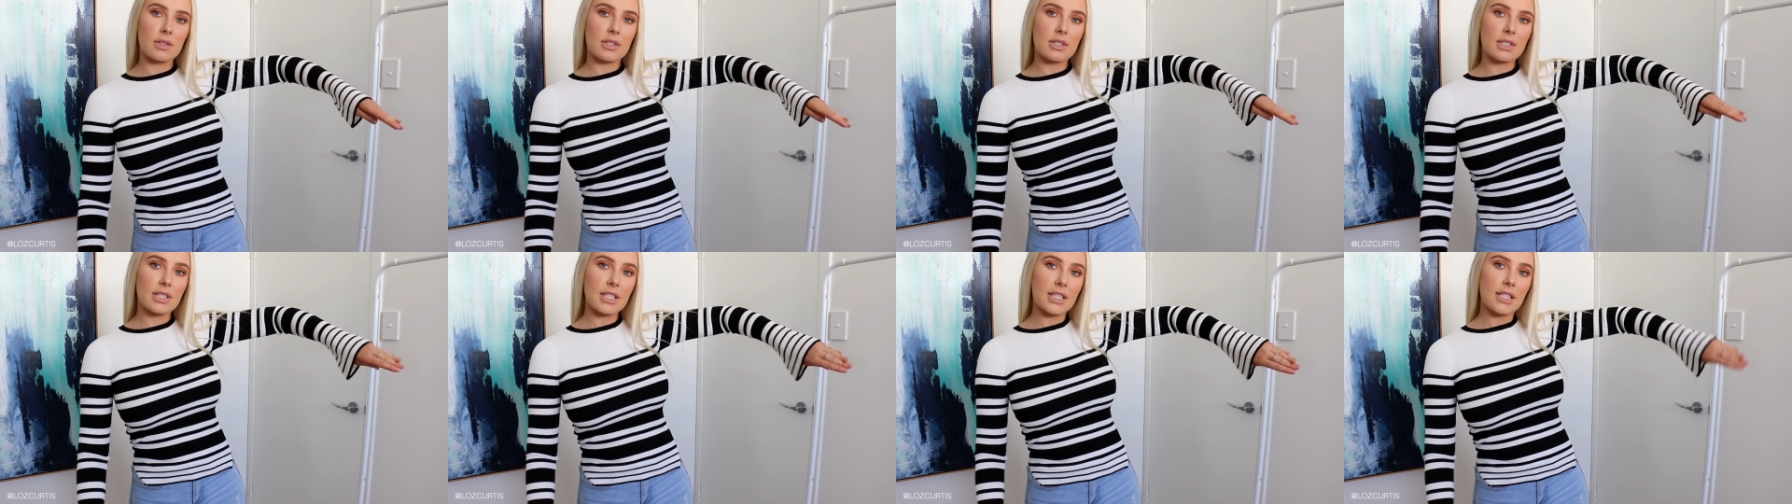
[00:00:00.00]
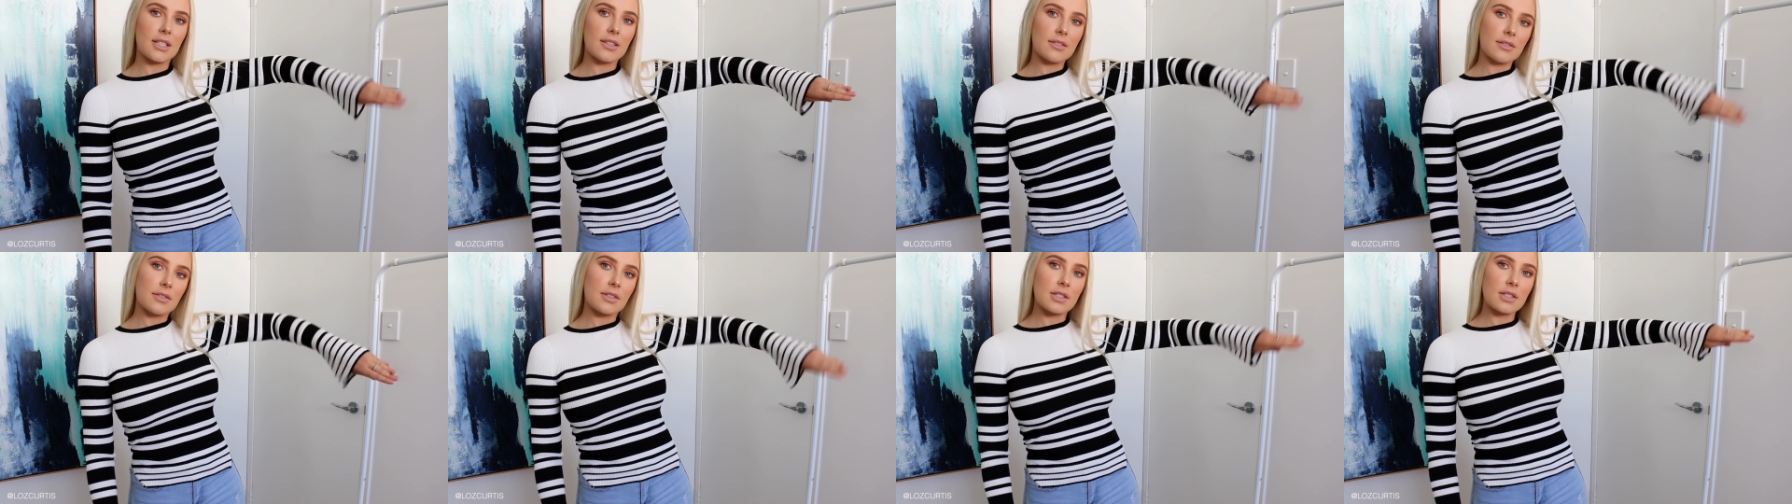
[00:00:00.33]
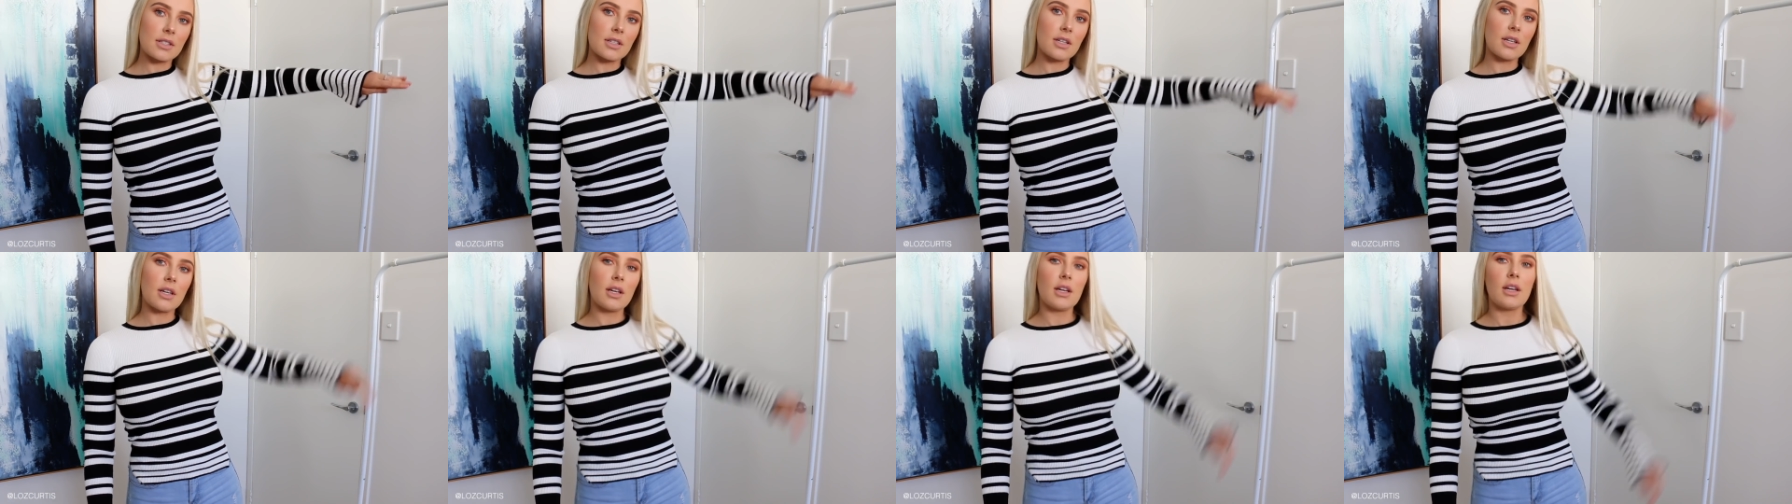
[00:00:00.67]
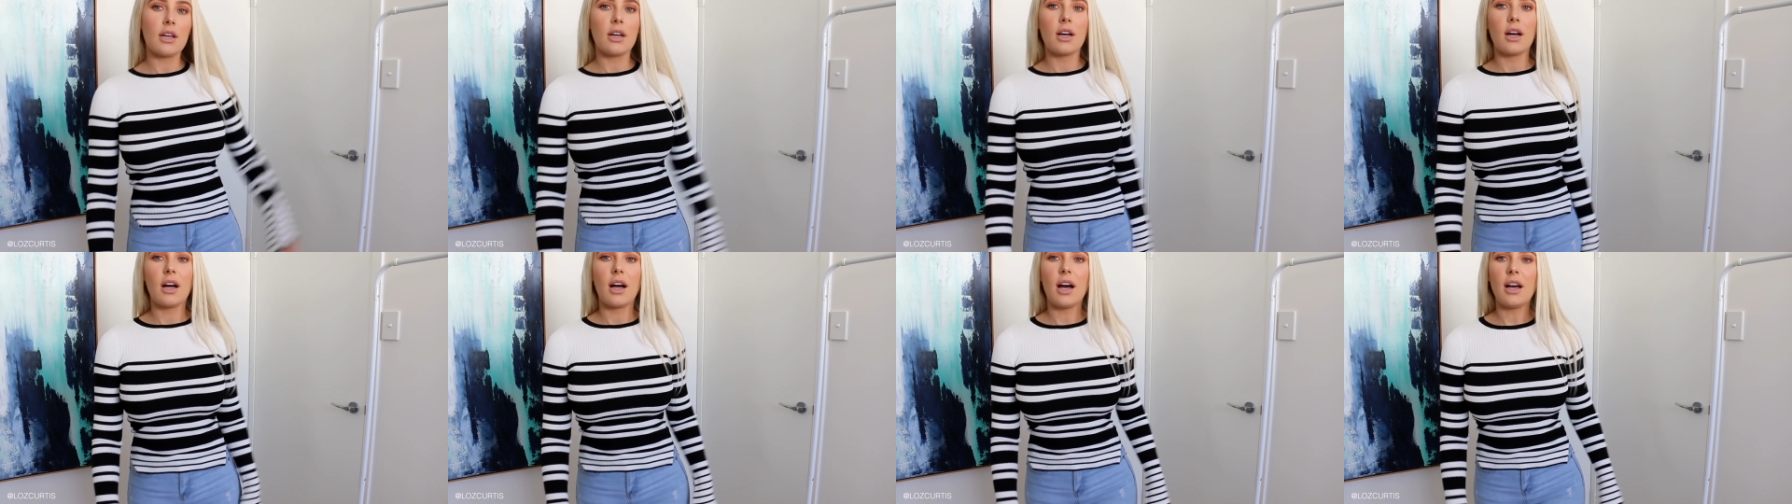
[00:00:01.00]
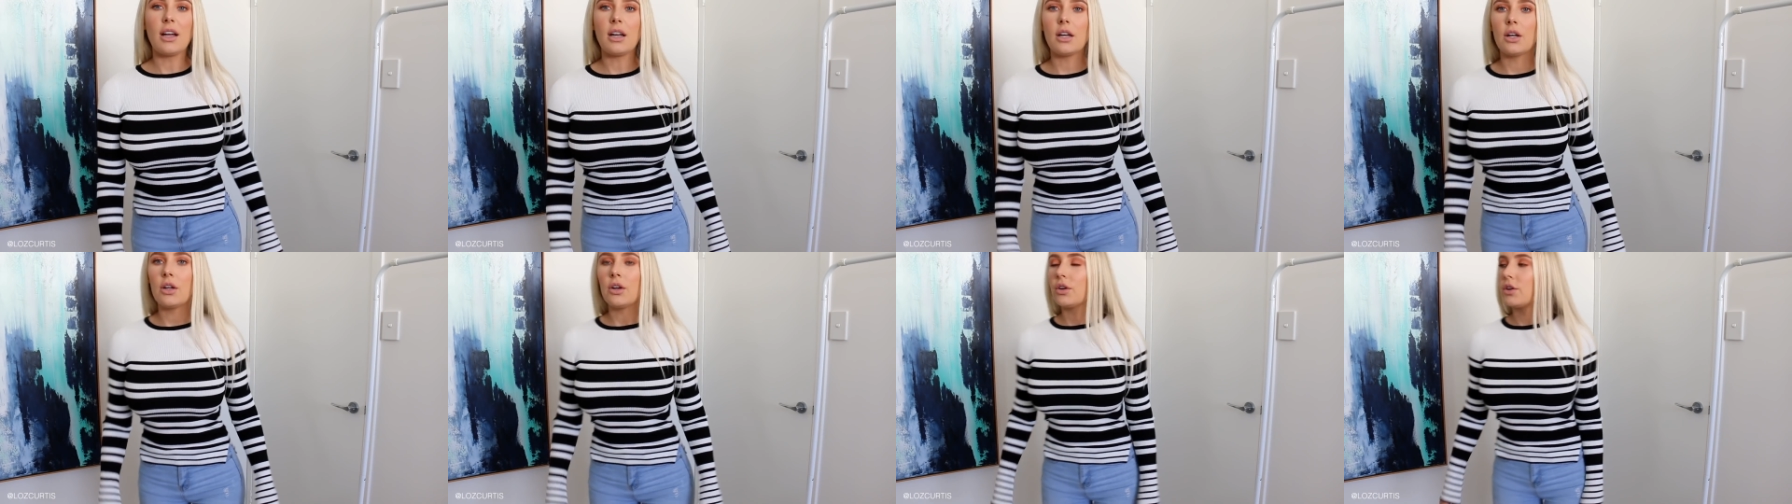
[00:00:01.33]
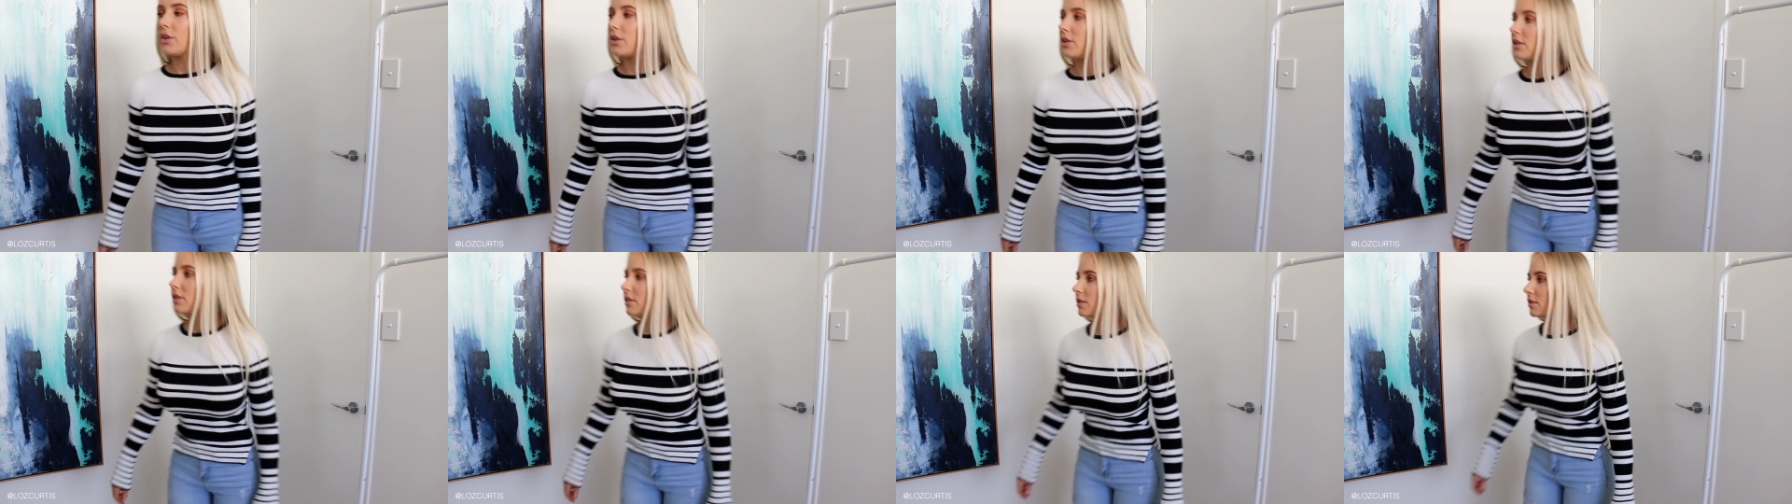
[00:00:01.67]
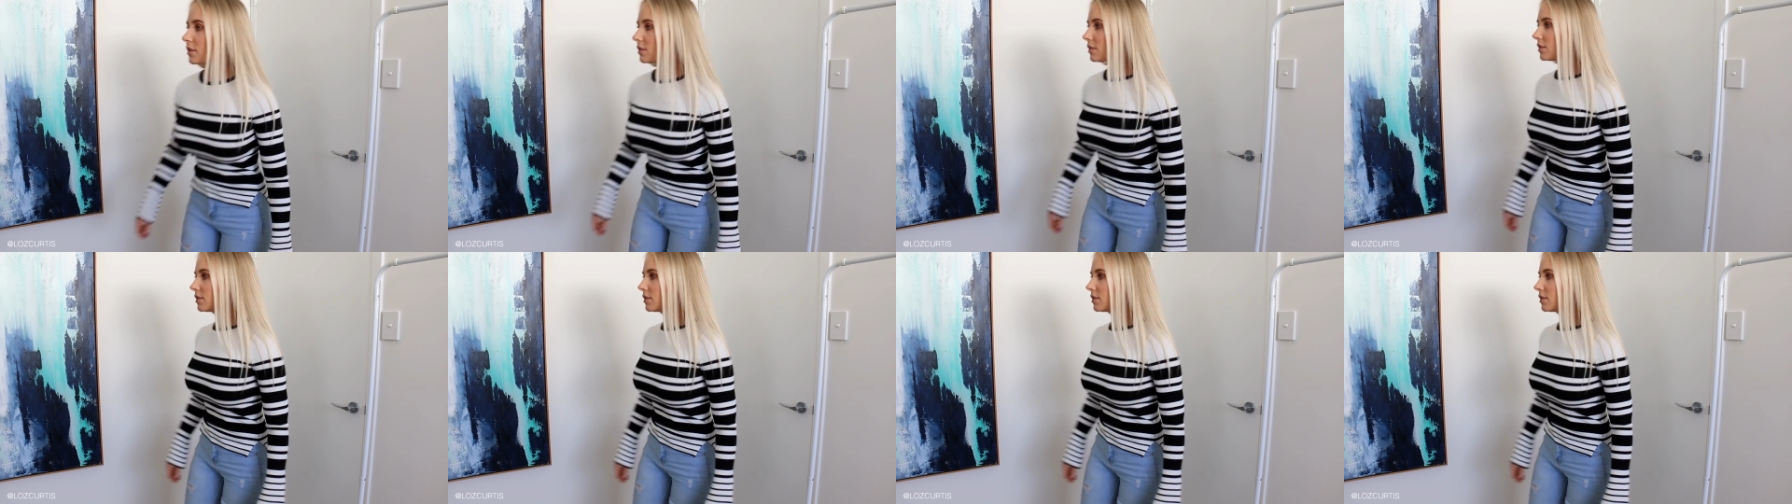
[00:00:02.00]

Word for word: sleeves. I don't know.